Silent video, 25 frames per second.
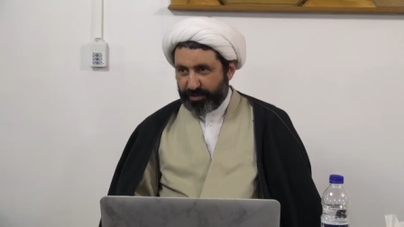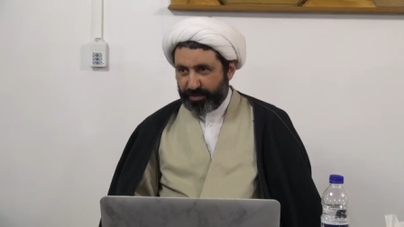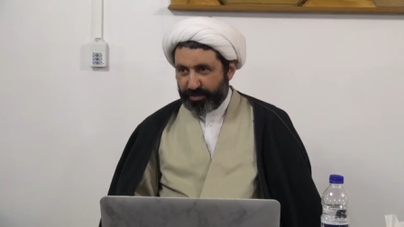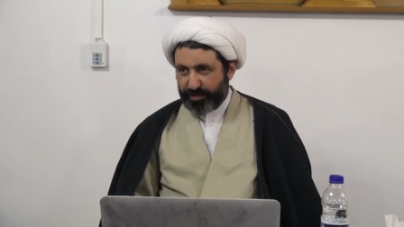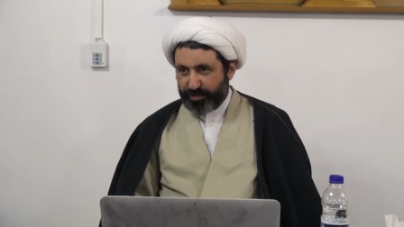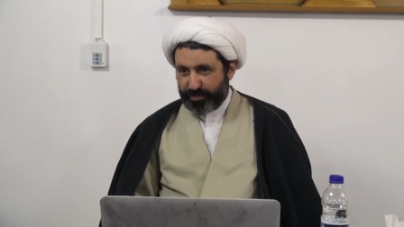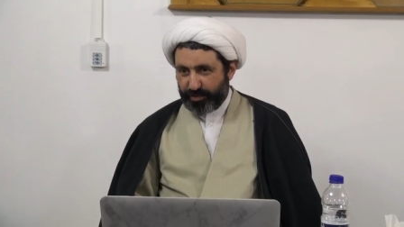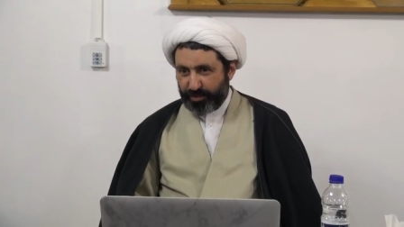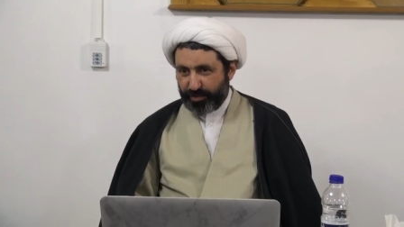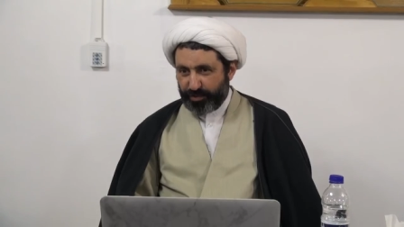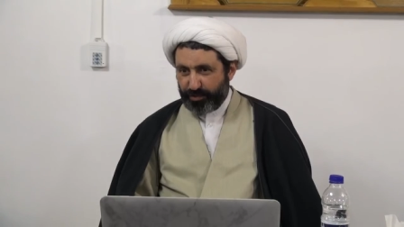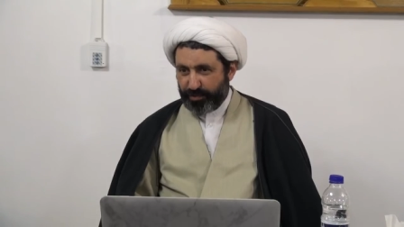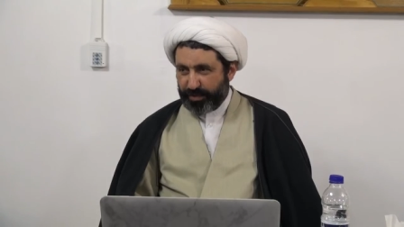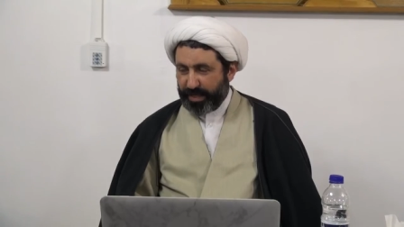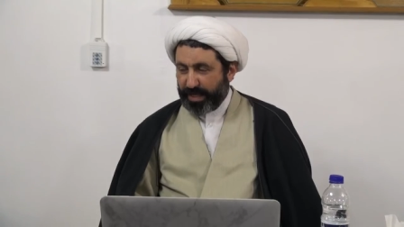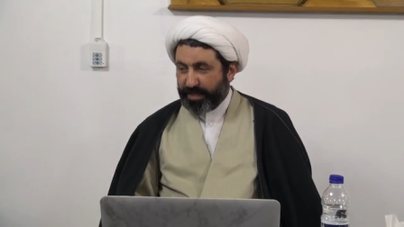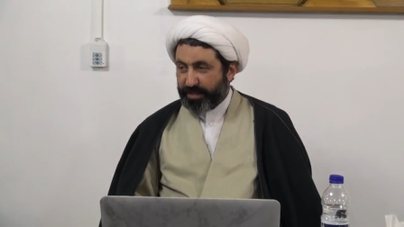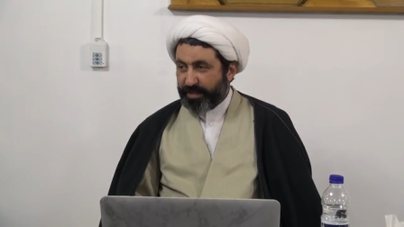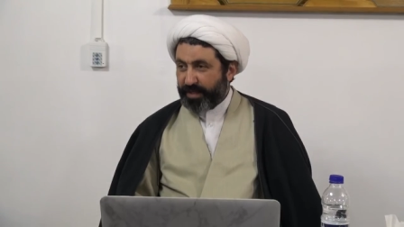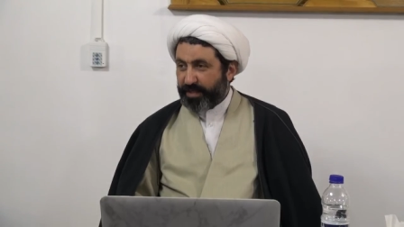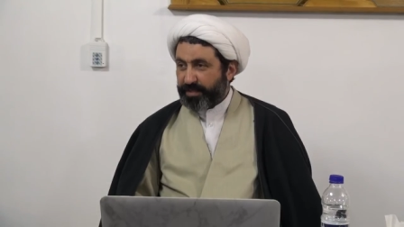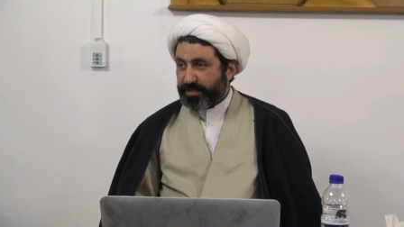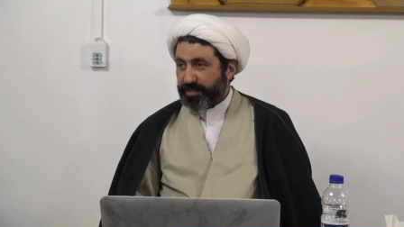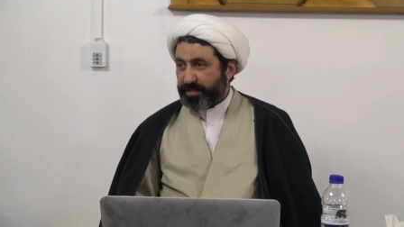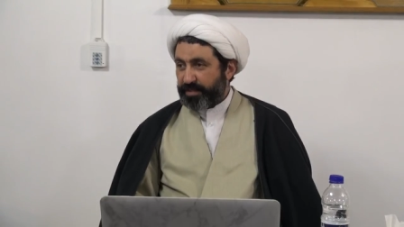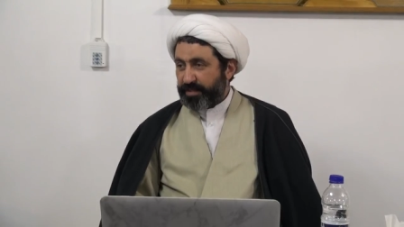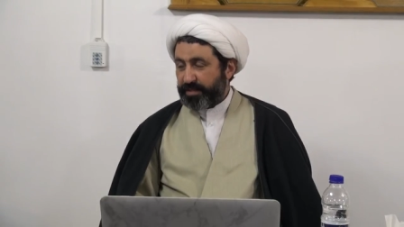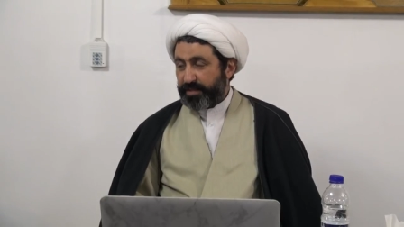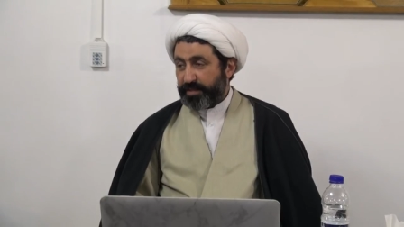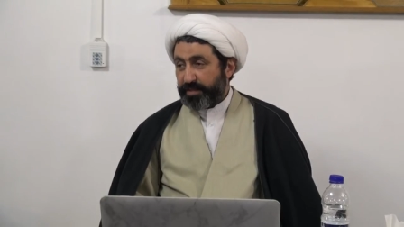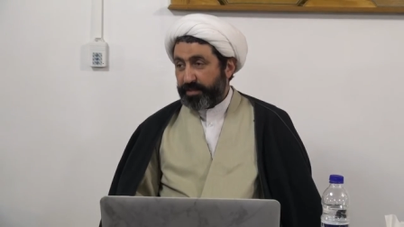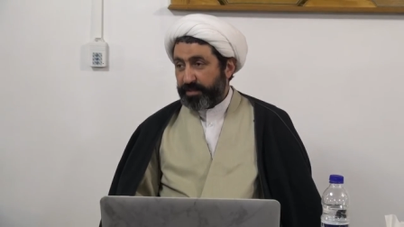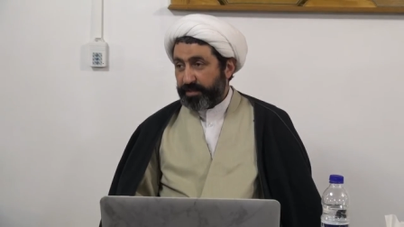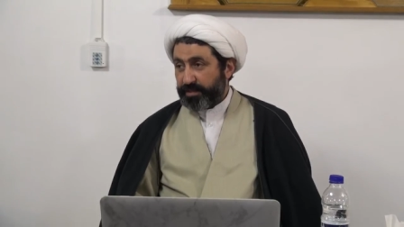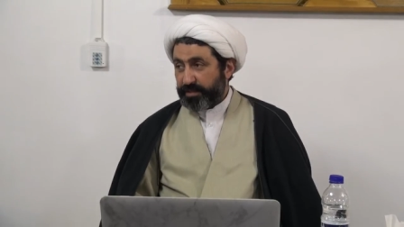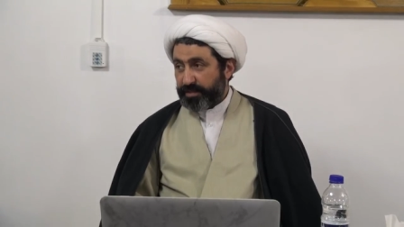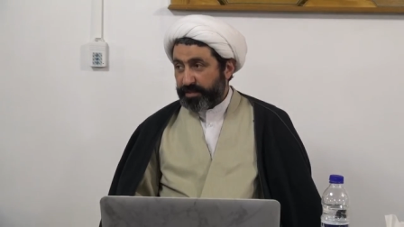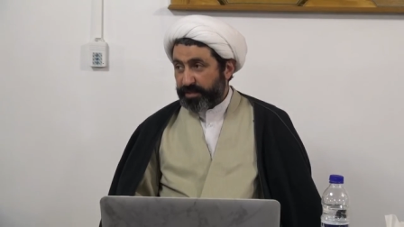So you cannot
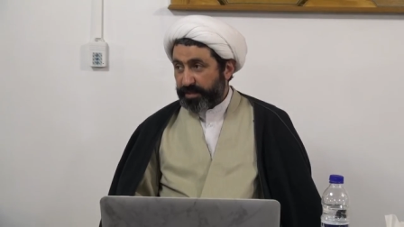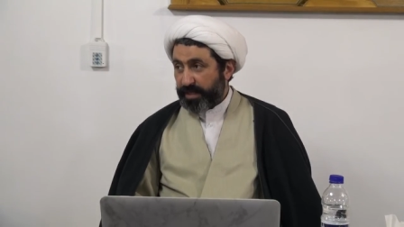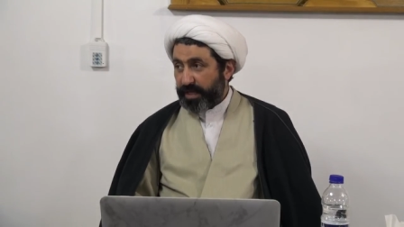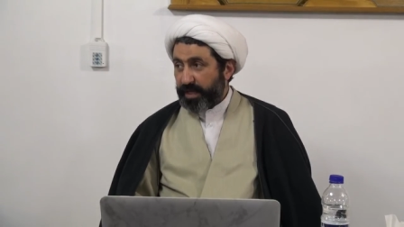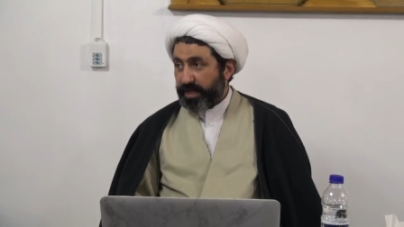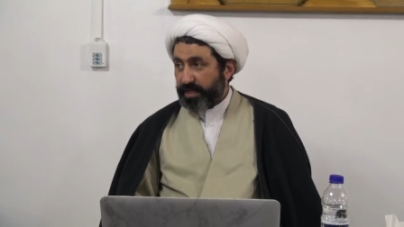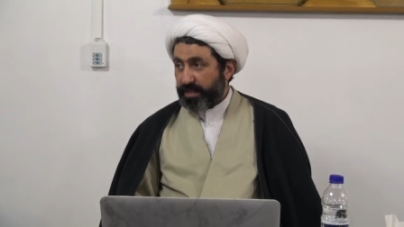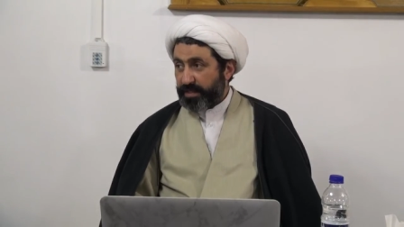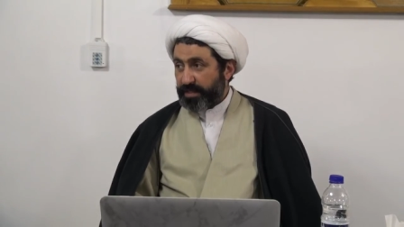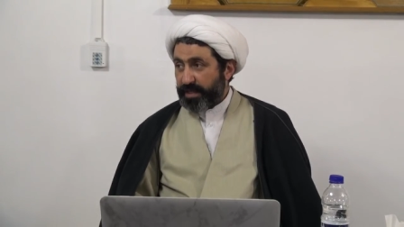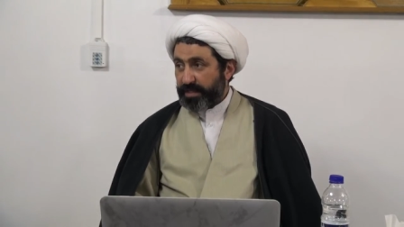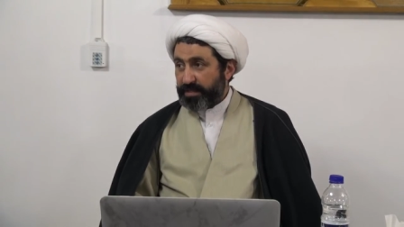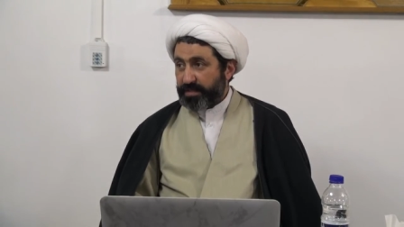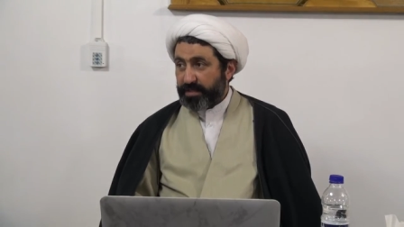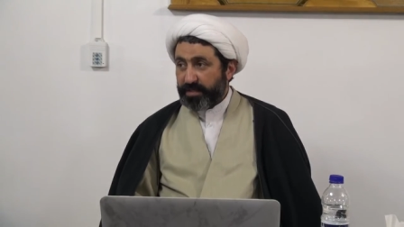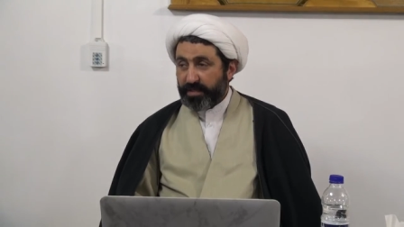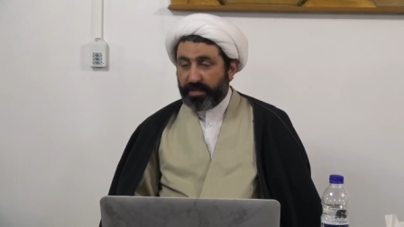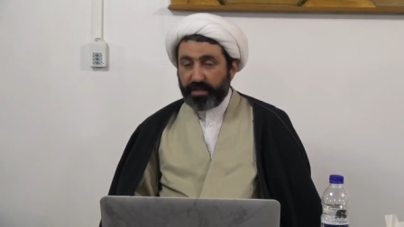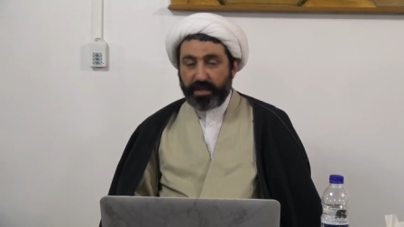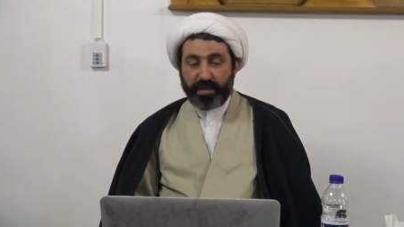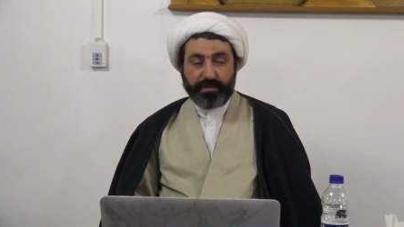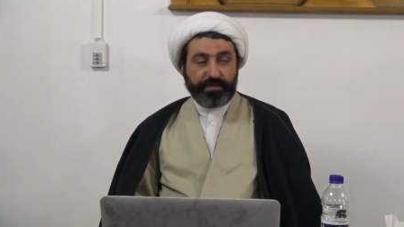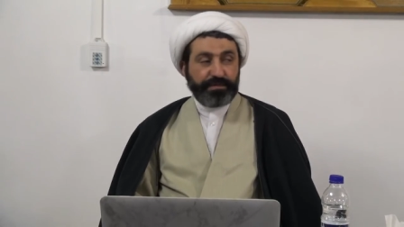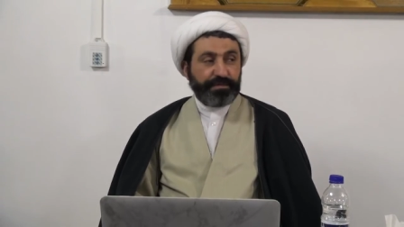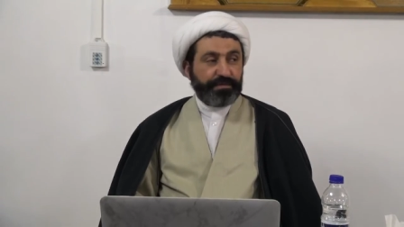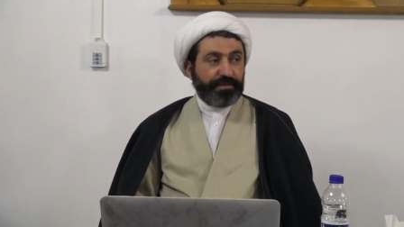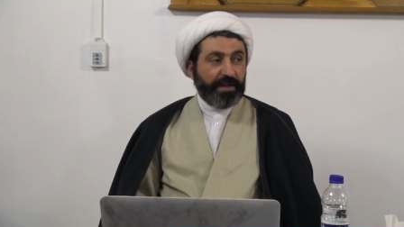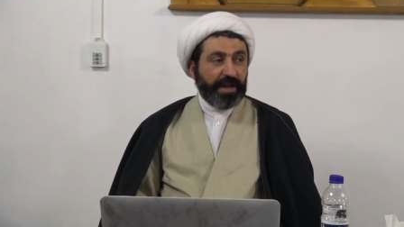say that if